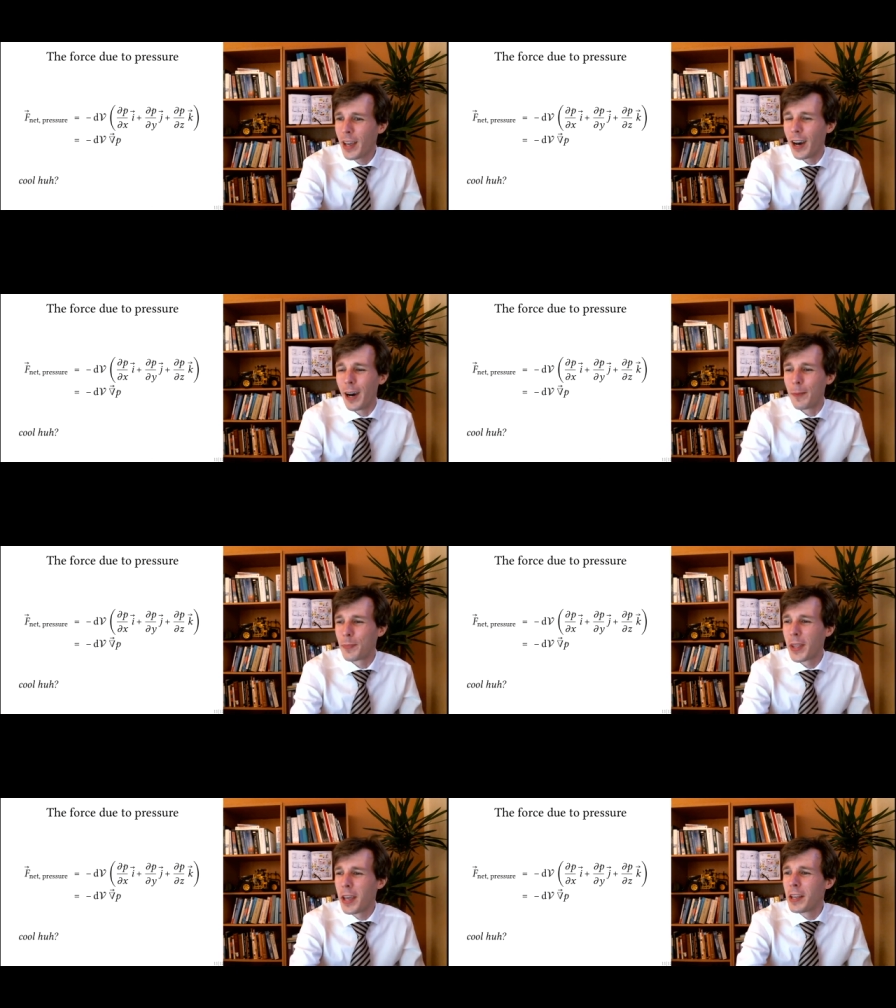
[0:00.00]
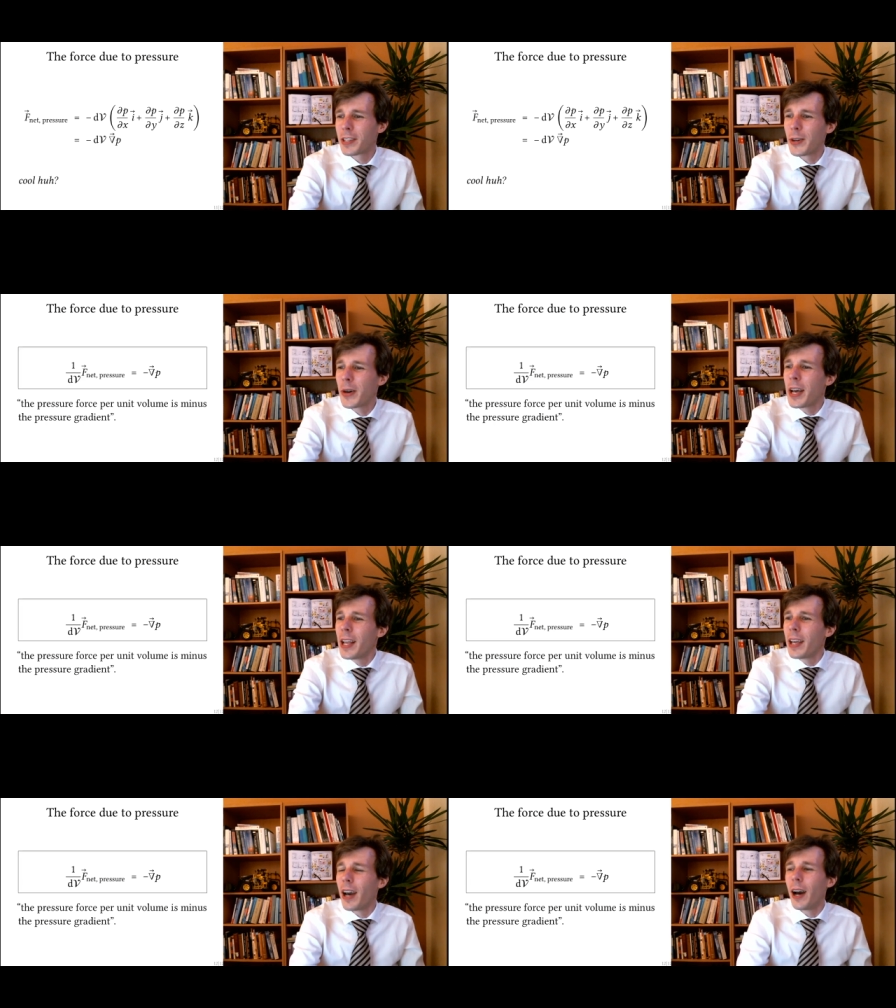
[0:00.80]
Um, so
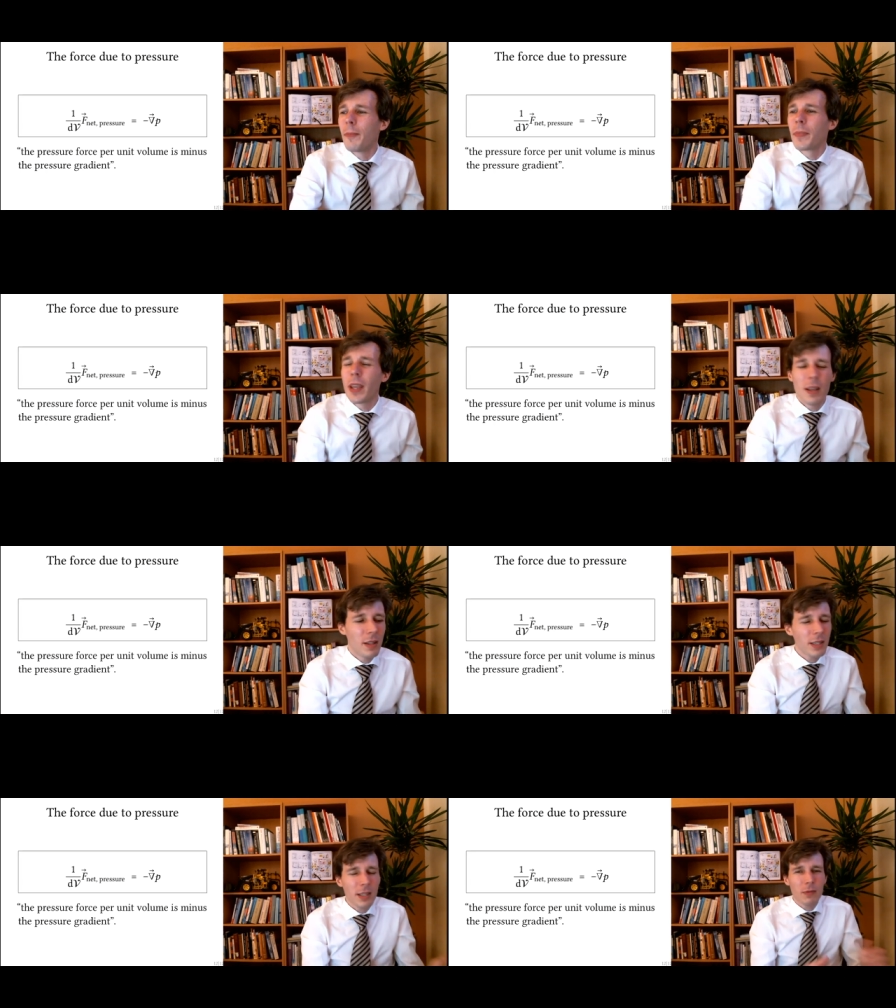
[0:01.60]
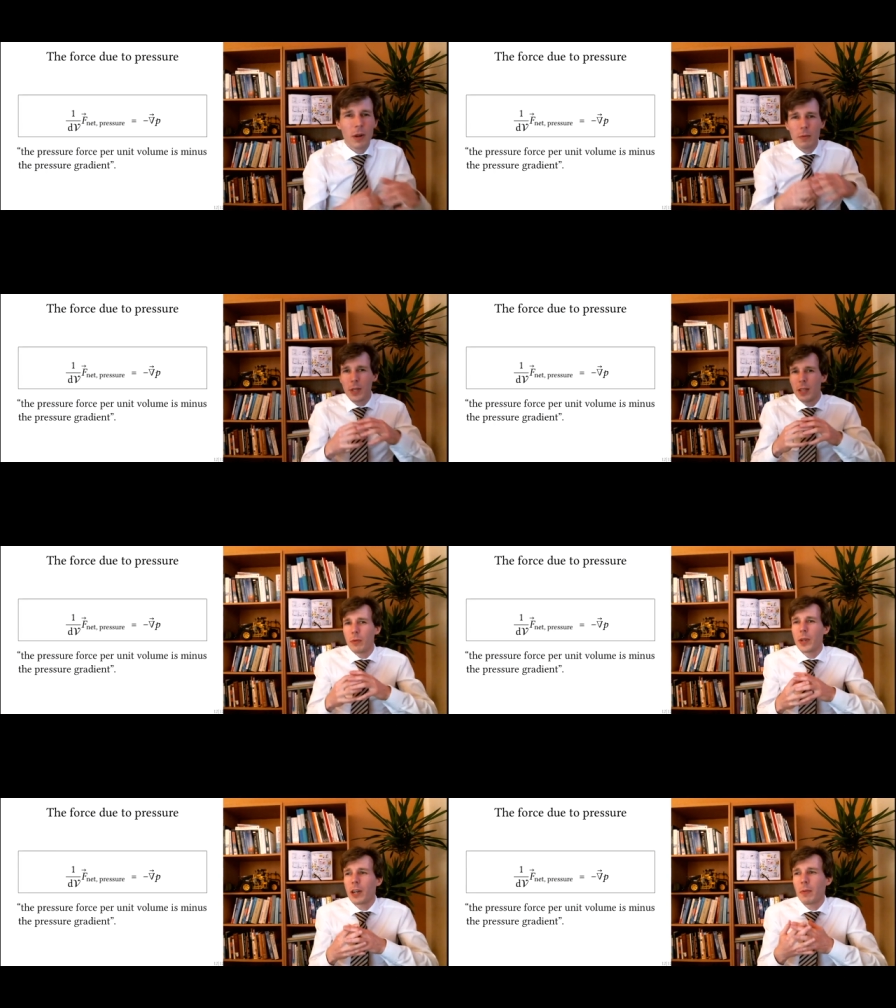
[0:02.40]
um, this is what we,
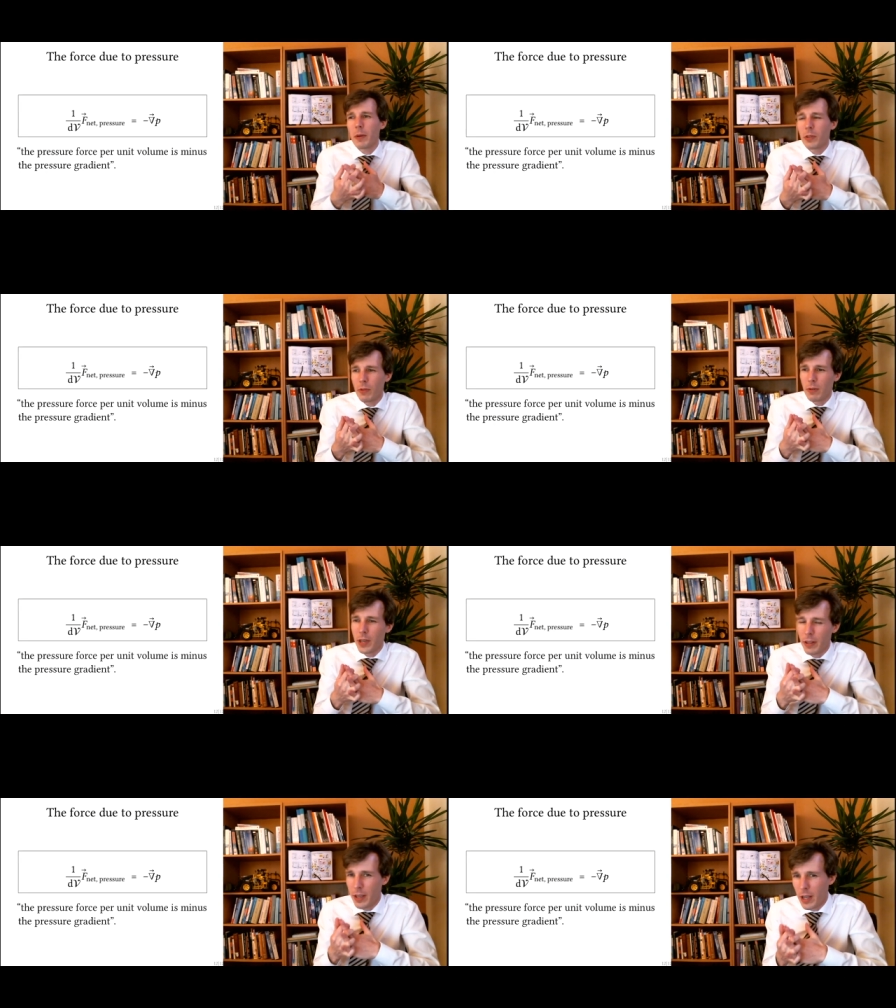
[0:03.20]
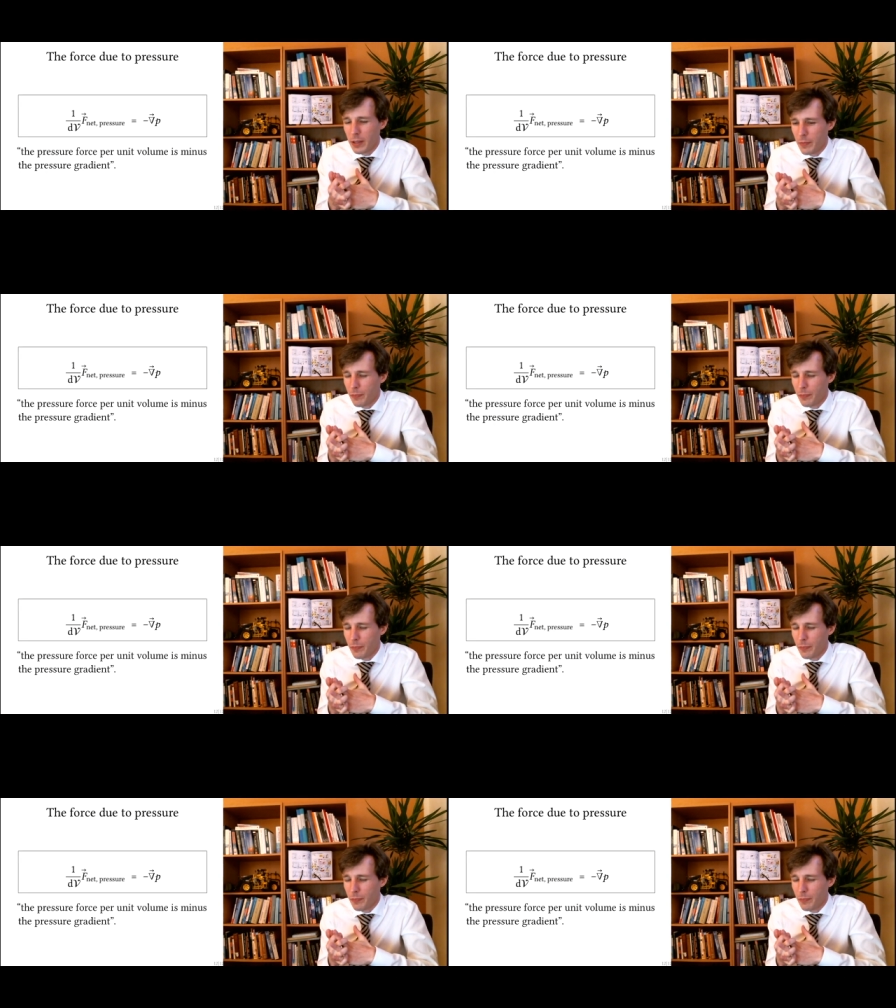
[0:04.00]
we come up to in the end.